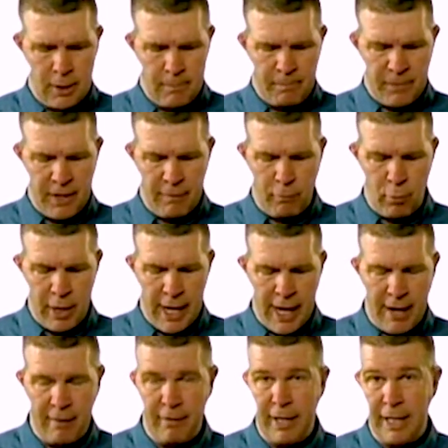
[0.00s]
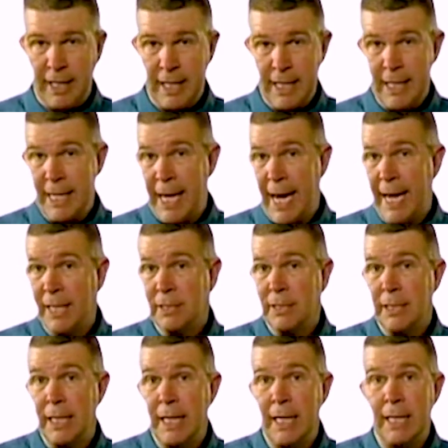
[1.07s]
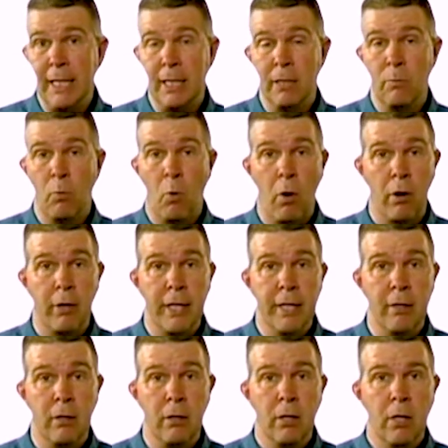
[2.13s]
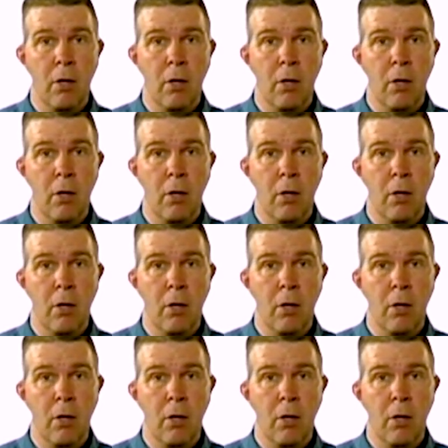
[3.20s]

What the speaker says: if we have a gas heating water heater,